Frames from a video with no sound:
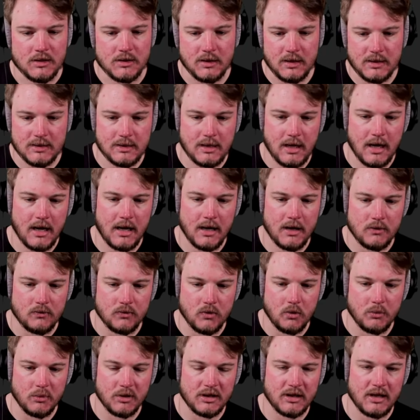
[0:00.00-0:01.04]
So this guy,
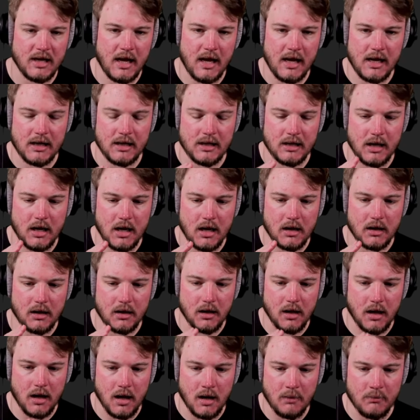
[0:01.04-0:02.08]
Roman K,
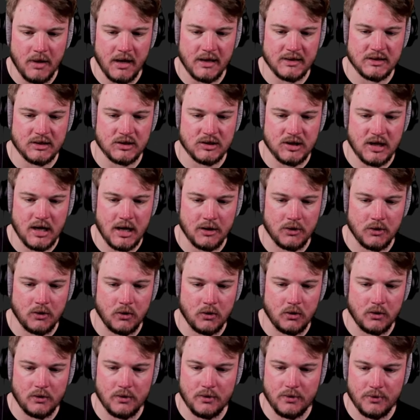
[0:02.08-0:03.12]
amazing
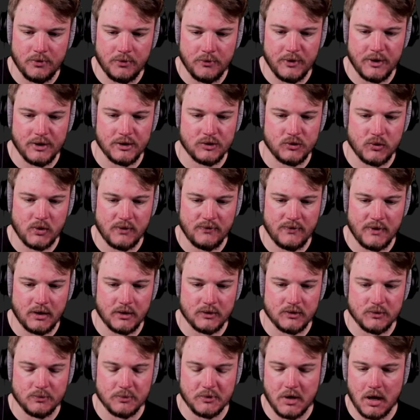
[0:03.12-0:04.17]
channel,
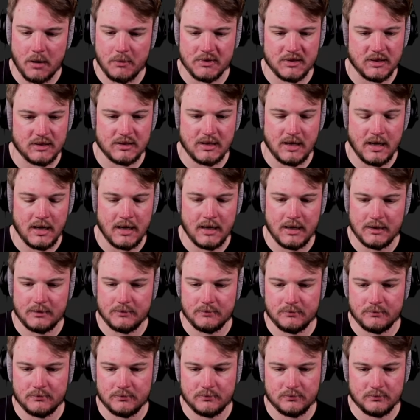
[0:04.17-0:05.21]
325 subscribers
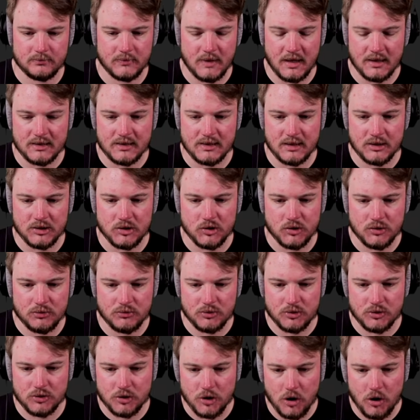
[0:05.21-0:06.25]
that's a
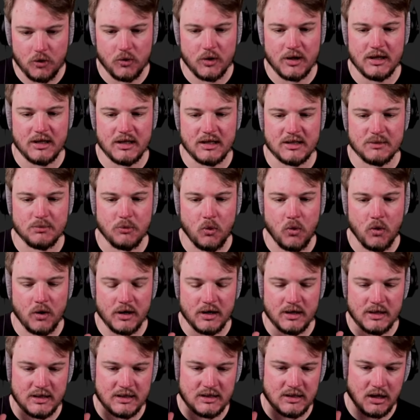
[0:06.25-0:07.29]
joke. He needs more.
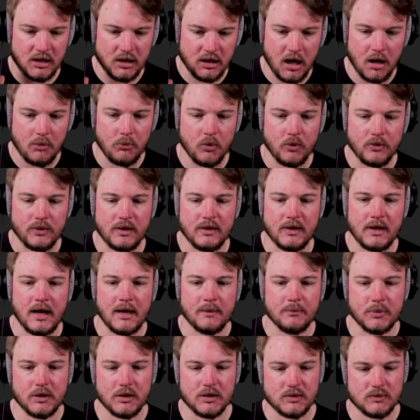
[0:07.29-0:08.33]
He needs a lot more than
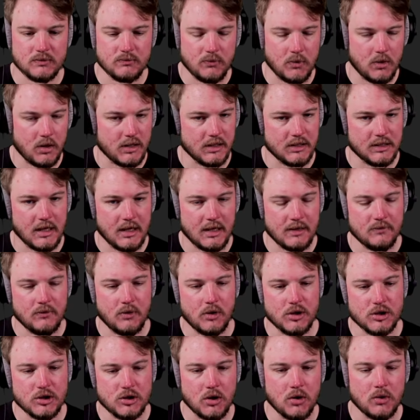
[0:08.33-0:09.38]
that, because what
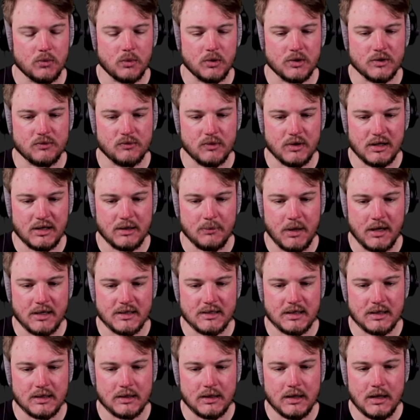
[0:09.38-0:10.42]
he showed was really
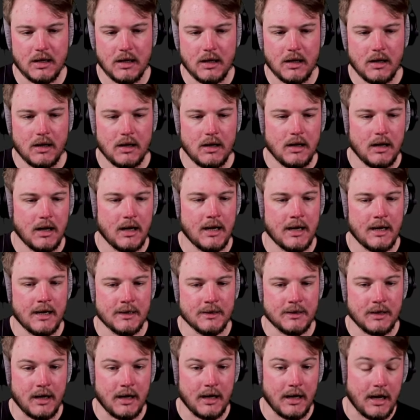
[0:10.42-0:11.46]
amazing.
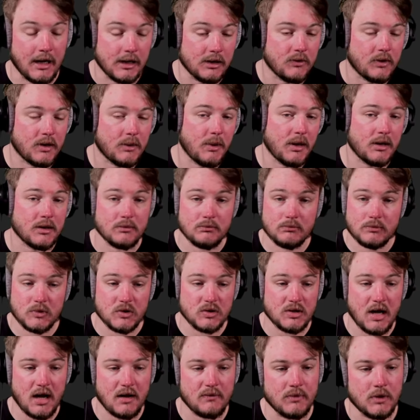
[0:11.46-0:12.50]
And I highly recommend
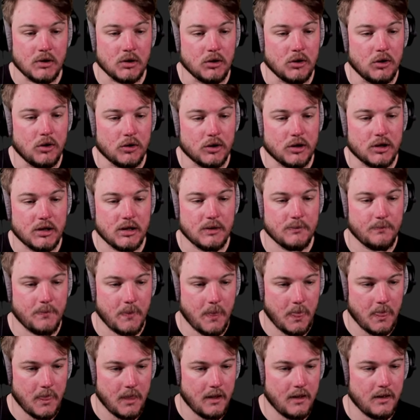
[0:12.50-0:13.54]
just have a look.
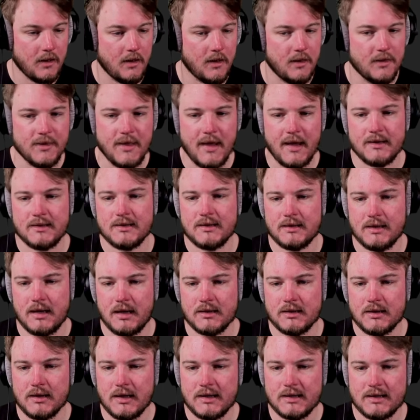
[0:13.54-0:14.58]
That said,